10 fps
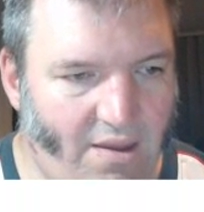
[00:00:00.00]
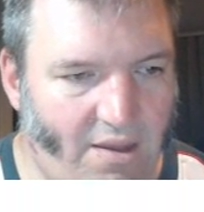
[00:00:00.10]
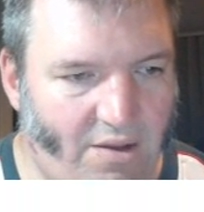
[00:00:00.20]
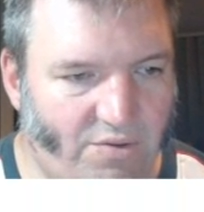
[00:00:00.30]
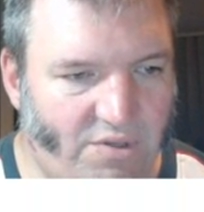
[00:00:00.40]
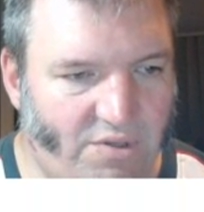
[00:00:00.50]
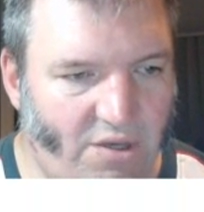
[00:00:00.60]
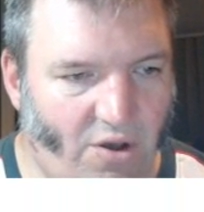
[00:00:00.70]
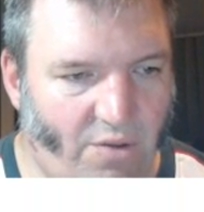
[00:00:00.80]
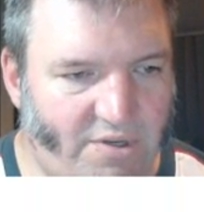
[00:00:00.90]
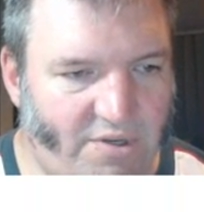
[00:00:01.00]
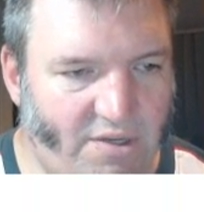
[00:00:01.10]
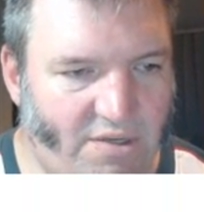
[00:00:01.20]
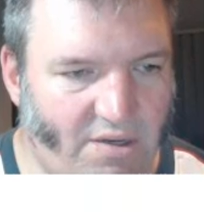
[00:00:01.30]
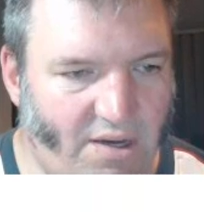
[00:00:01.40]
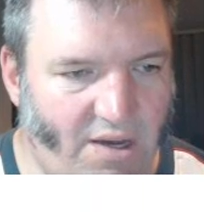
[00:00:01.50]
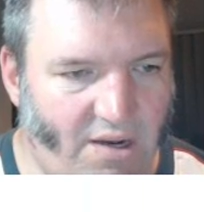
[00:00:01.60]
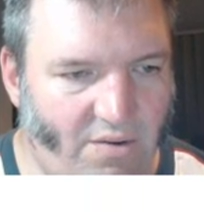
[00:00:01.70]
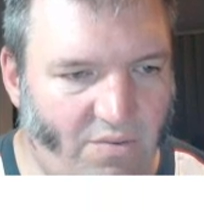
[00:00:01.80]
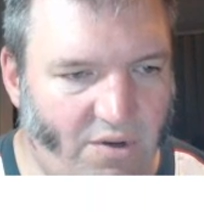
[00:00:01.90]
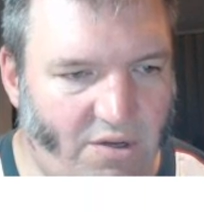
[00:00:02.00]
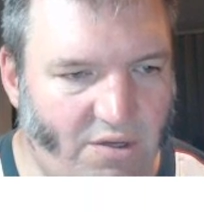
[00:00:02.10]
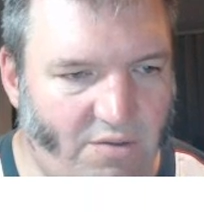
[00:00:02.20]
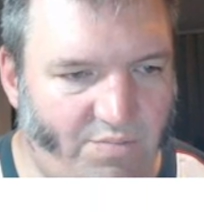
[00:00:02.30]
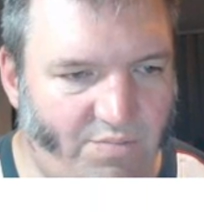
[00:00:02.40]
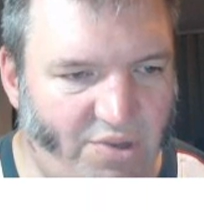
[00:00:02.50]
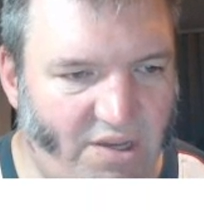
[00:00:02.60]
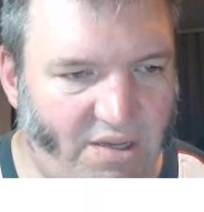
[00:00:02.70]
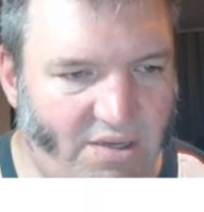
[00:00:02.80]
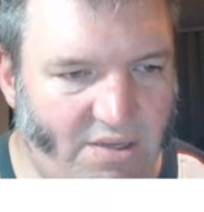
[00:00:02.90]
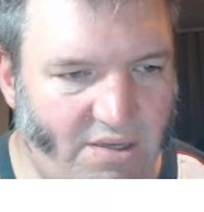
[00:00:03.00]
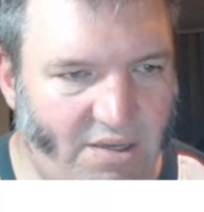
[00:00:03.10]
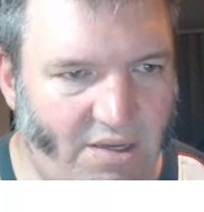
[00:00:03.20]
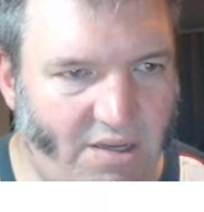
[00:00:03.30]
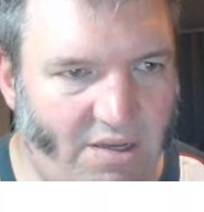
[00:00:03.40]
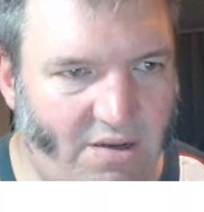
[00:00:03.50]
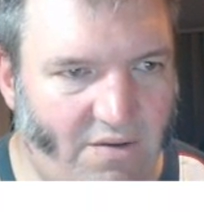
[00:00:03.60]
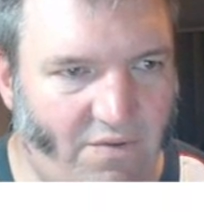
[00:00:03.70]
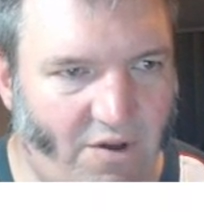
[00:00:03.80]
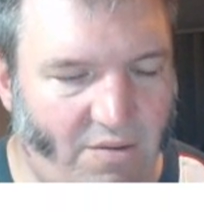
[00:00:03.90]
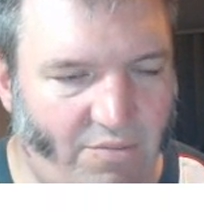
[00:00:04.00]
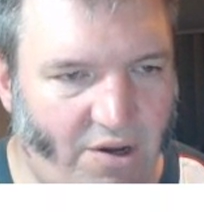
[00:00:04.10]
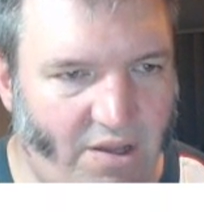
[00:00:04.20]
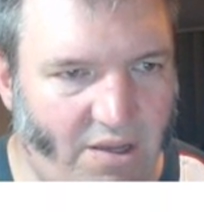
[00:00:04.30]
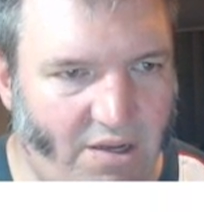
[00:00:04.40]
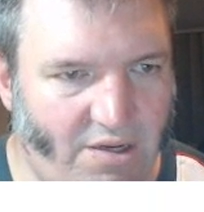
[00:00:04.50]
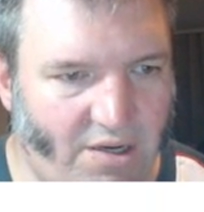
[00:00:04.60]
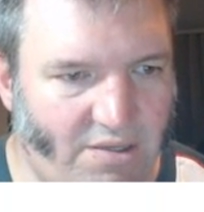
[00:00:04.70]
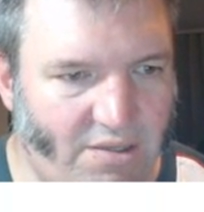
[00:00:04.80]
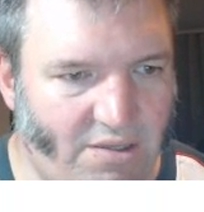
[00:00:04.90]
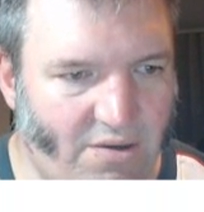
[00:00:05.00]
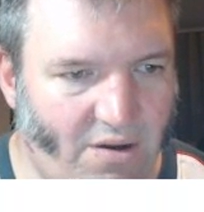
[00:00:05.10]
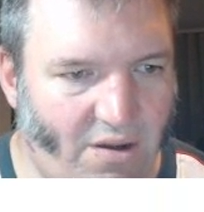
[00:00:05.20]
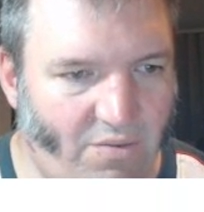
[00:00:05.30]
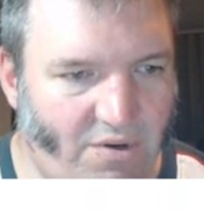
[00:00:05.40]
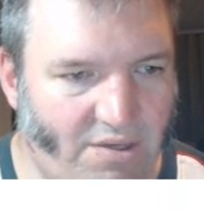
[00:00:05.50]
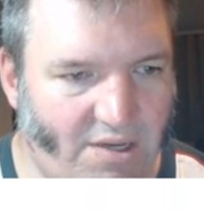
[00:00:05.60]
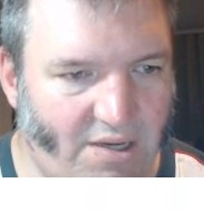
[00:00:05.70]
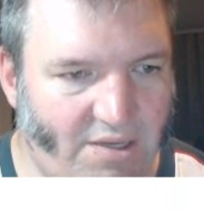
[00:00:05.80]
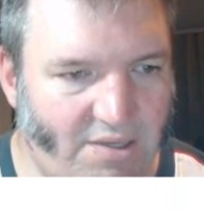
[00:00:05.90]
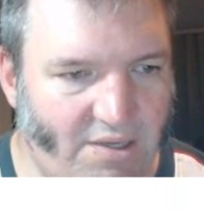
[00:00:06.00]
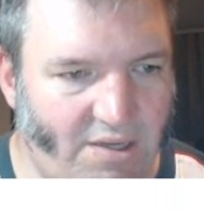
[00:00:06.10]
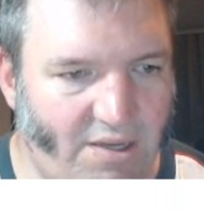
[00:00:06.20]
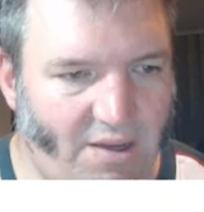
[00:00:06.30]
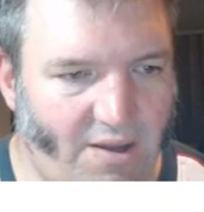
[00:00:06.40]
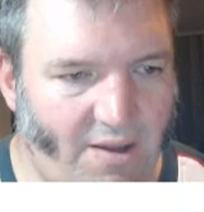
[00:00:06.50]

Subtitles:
equals the opposite side, which is BC, divided by the adjacent side, which is AC.